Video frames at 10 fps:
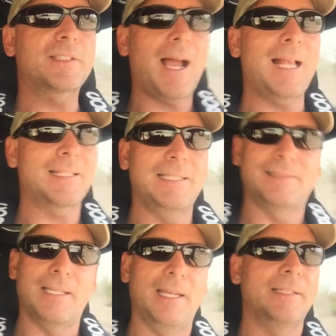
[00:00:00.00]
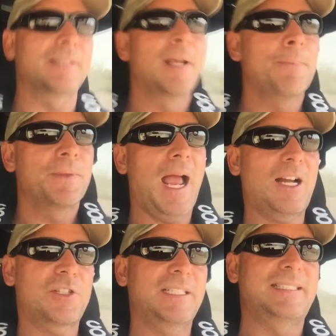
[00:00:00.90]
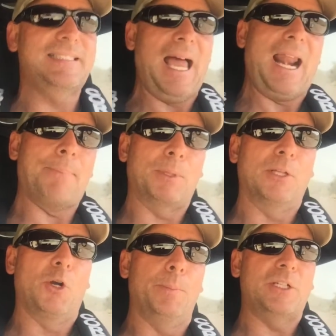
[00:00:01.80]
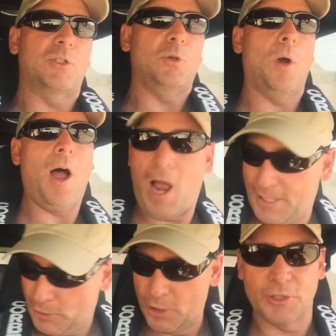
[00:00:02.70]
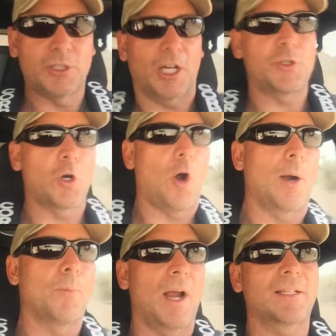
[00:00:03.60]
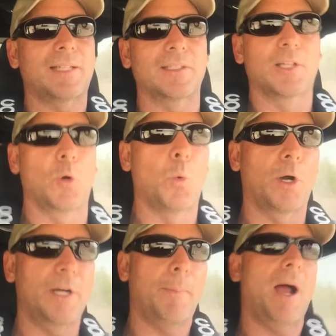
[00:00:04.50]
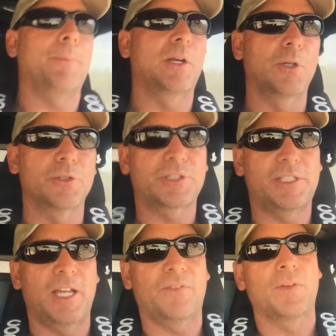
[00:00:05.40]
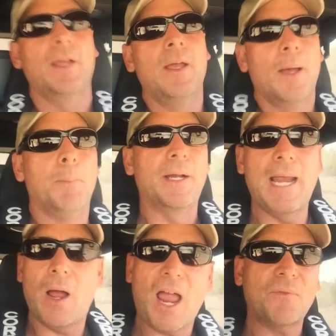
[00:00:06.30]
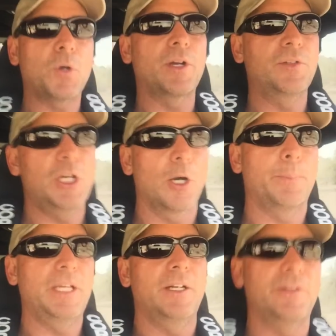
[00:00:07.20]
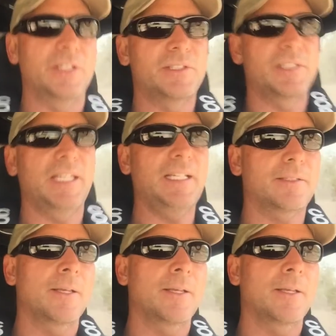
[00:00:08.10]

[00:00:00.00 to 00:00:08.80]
got these things, they actually sat up a little bit too high. You couldn't touch your armrest. I was a little worried about them. They're a little stiff. But now after a year being in this seat,